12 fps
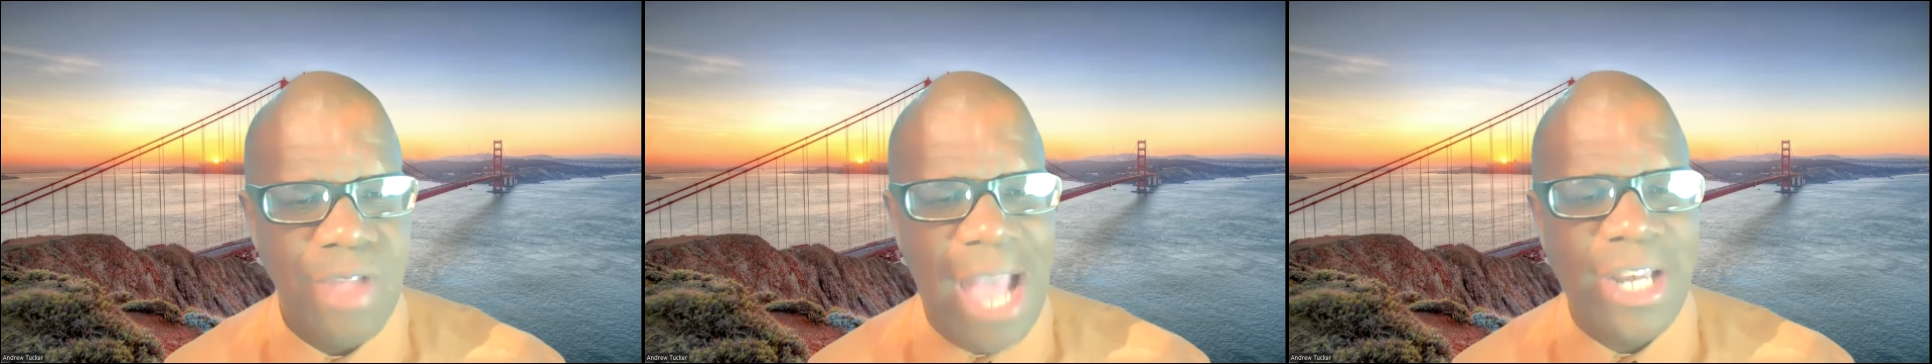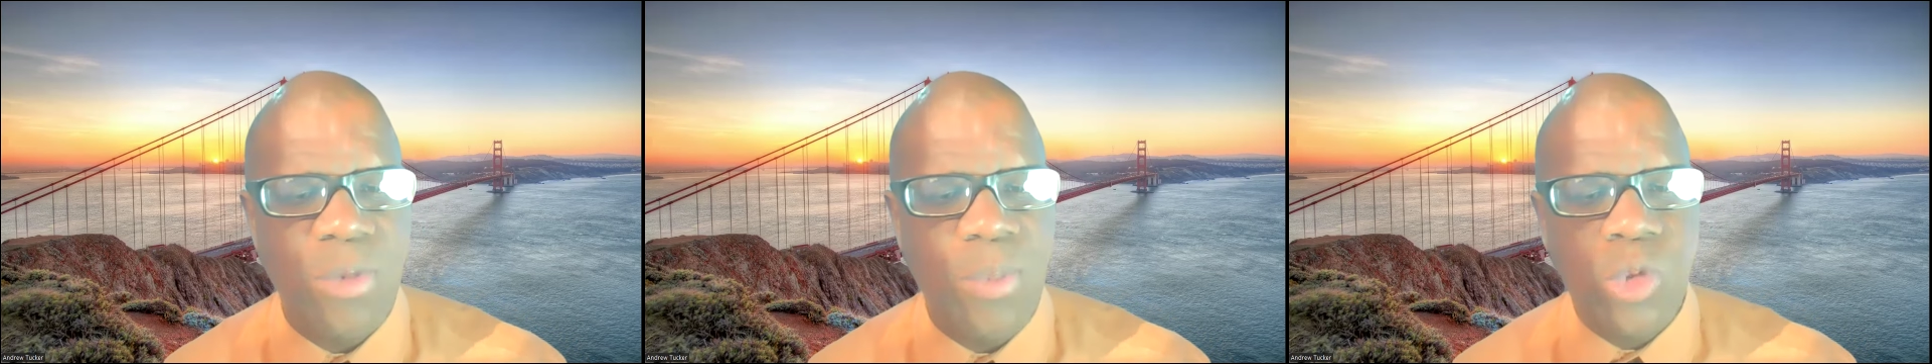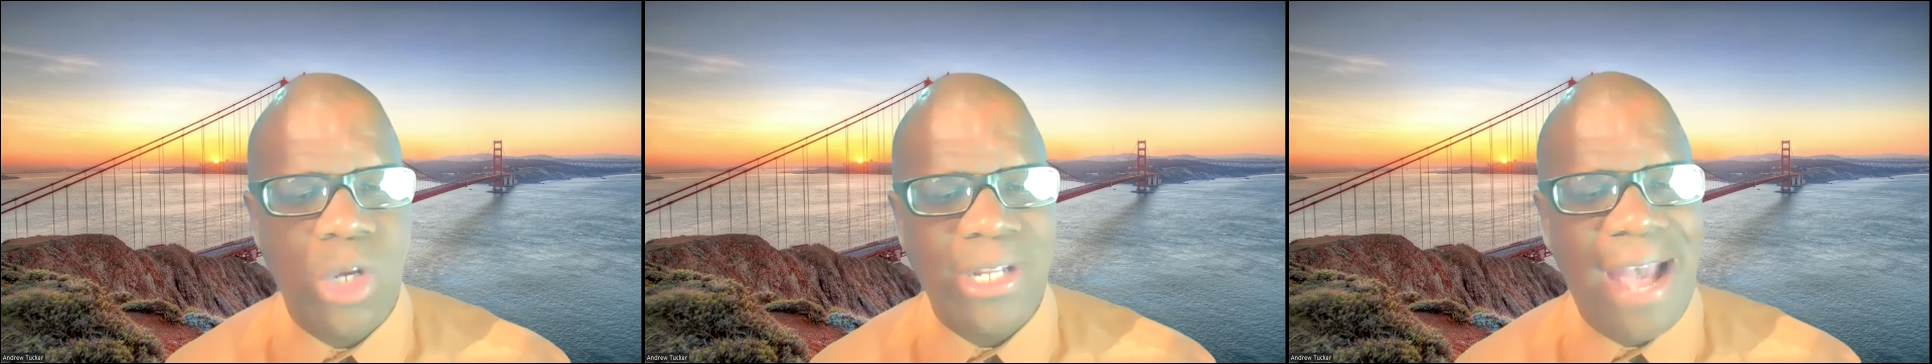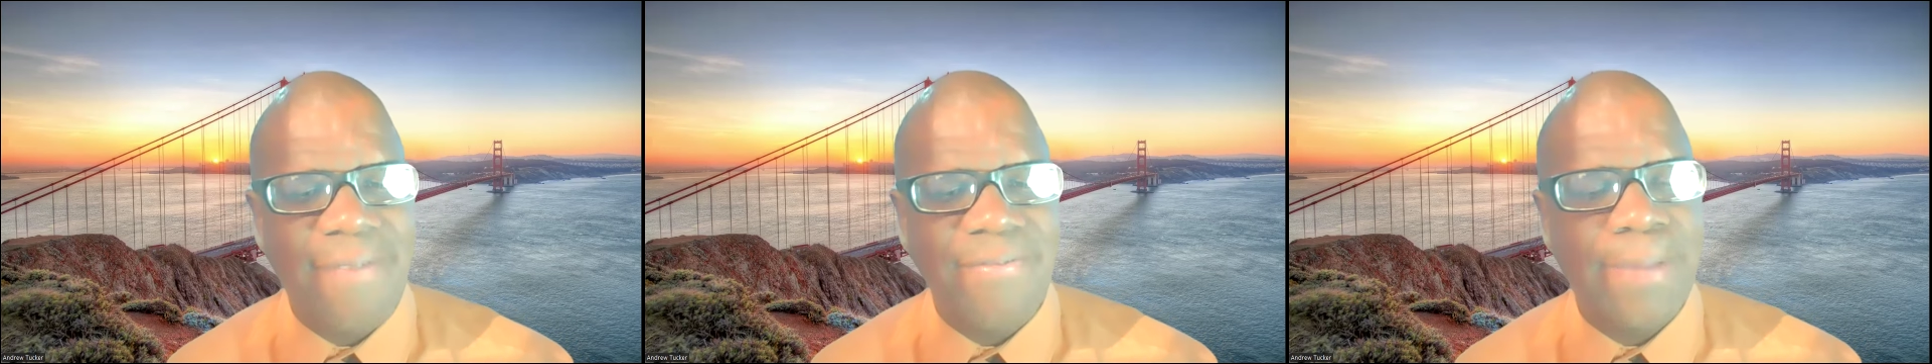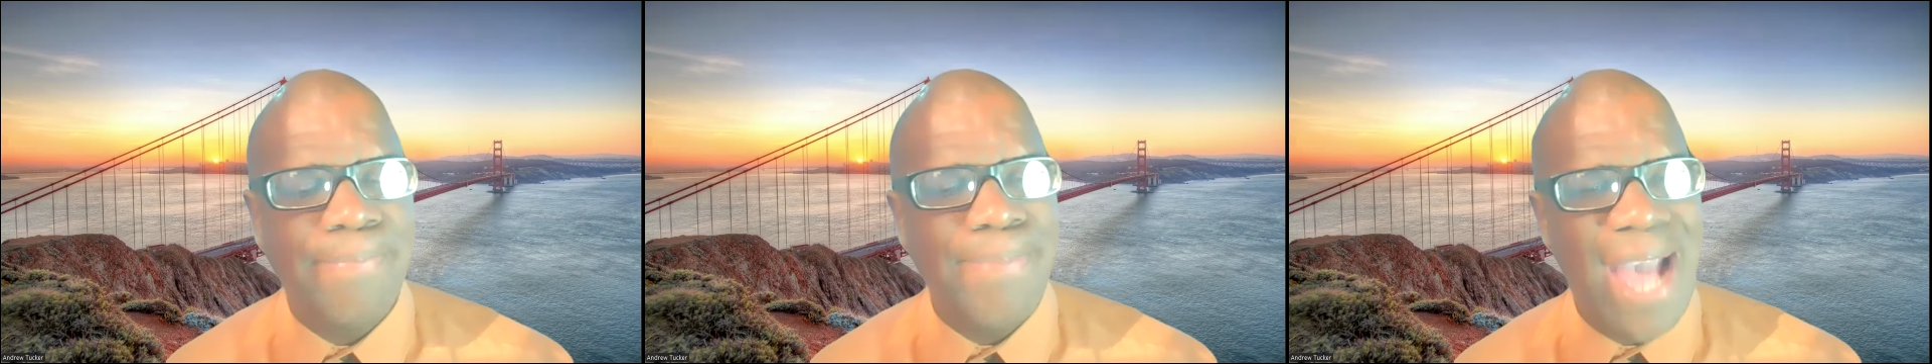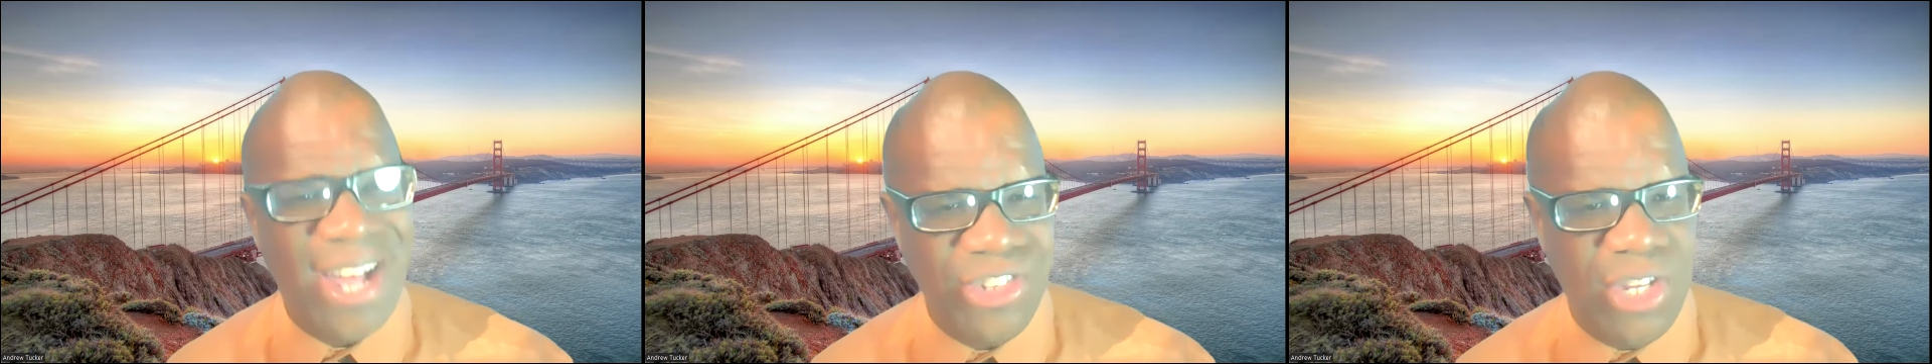and we do not have the
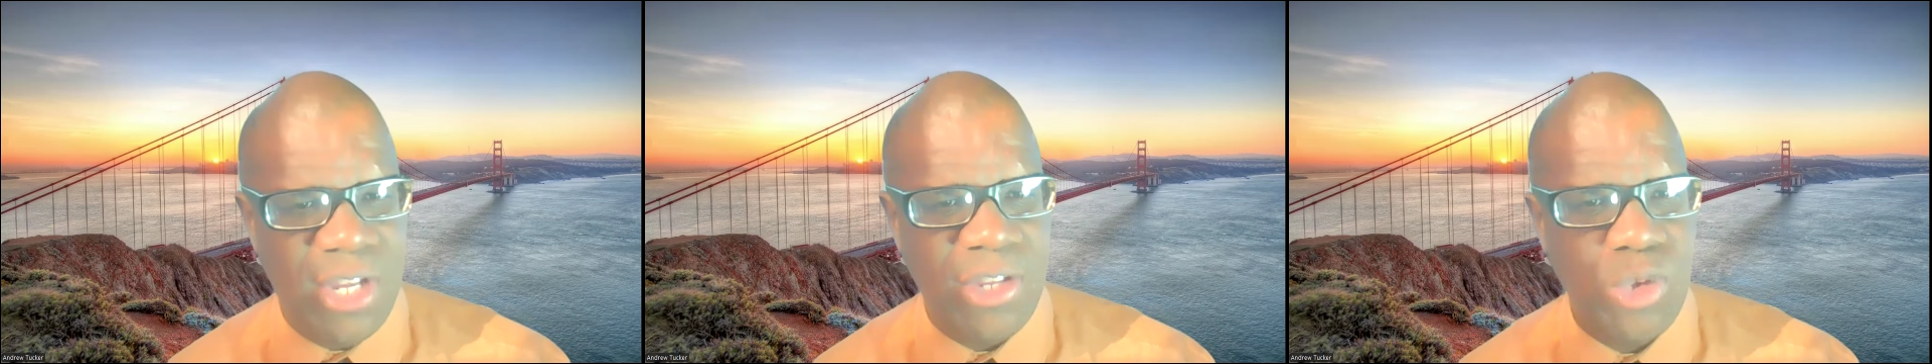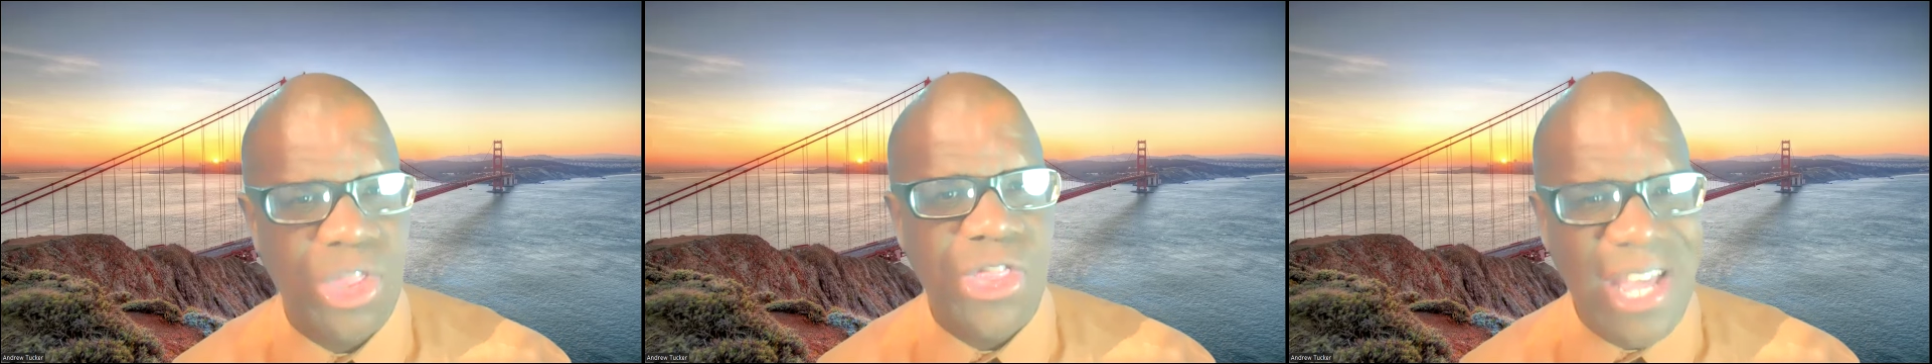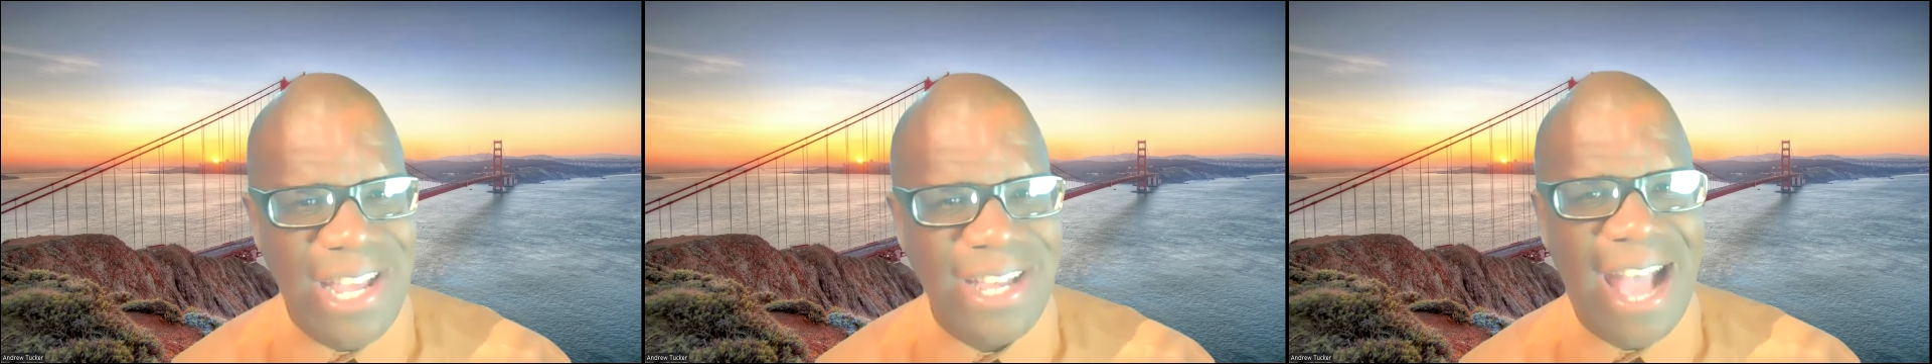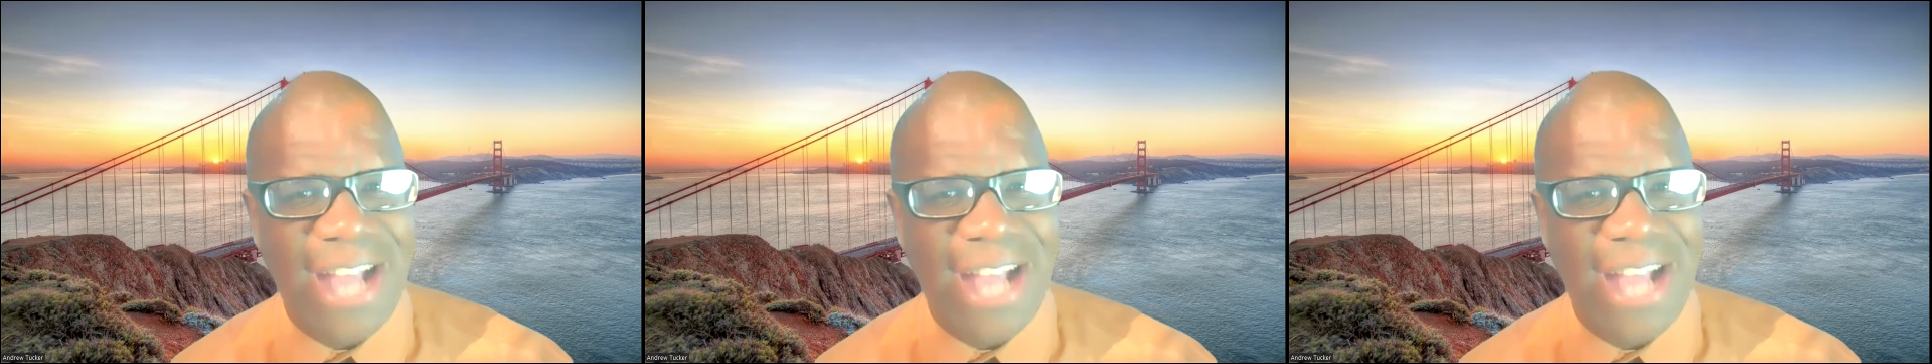capacity to think